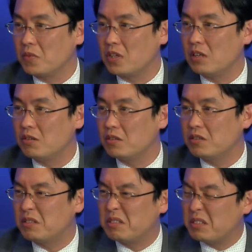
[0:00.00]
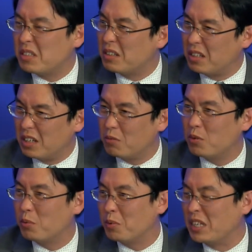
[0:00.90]
there's little
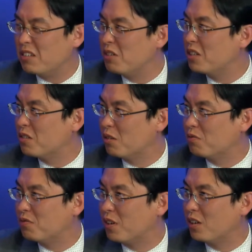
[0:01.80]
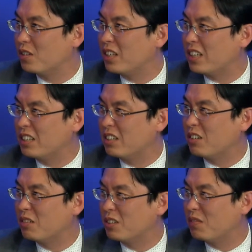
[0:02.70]
bit of increase of
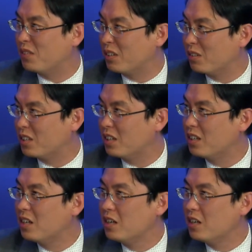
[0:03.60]
technical difficulty.